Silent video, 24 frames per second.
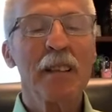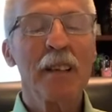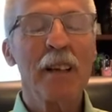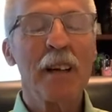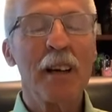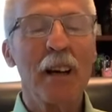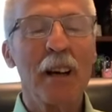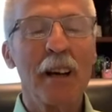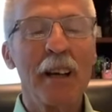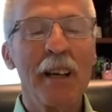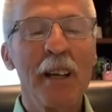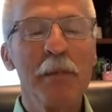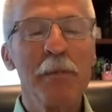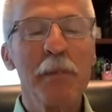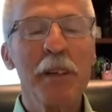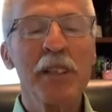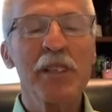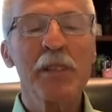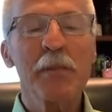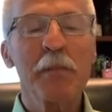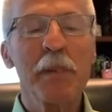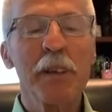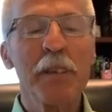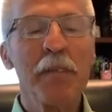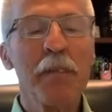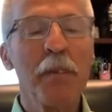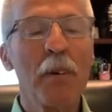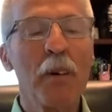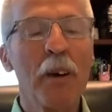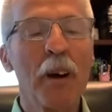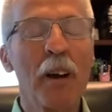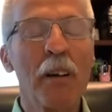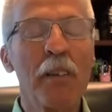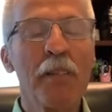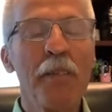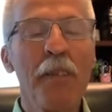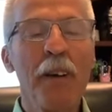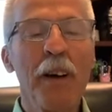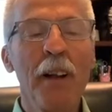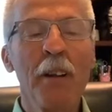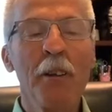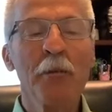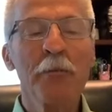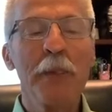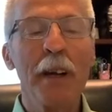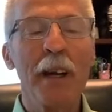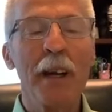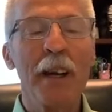our image before our
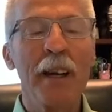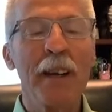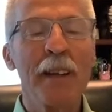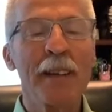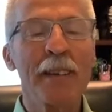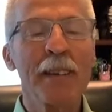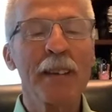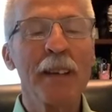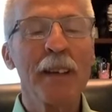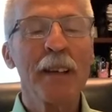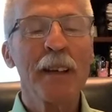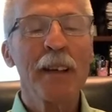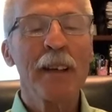fellow man